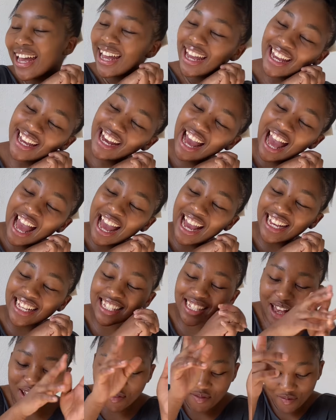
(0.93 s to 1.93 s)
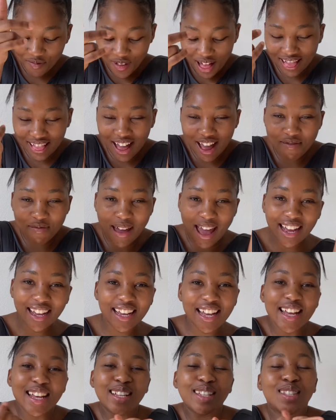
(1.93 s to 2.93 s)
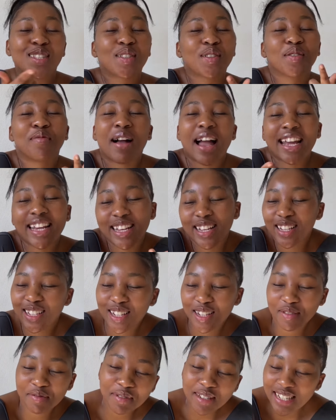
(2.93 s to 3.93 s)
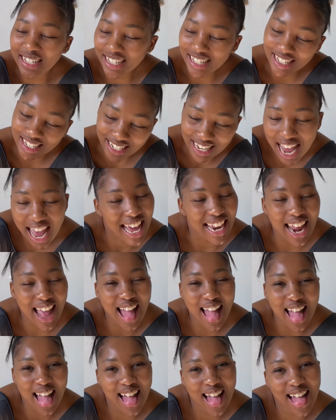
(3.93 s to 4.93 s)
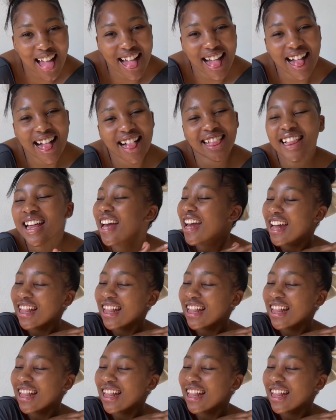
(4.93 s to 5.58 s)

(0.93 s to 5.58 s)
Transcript: Hey guys, welcome back to my YouTube channel.